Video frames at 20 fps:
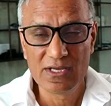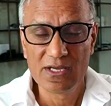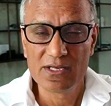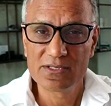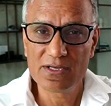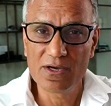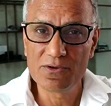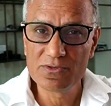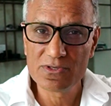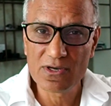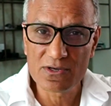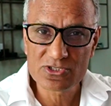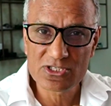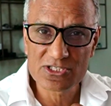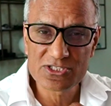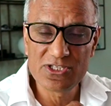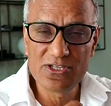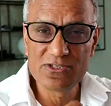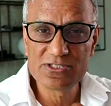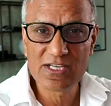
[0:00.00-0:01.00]
Don't, not
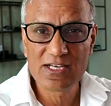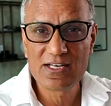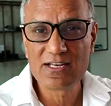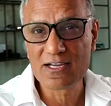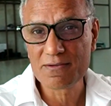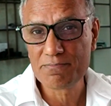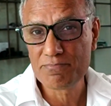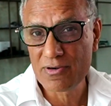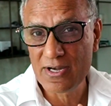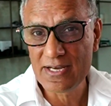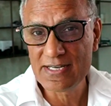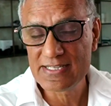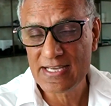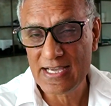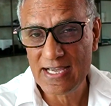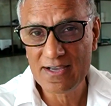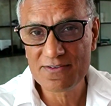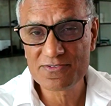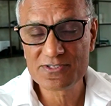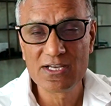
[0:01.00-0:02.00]
just using like
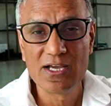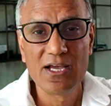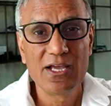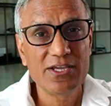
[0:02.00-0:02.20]
printfs,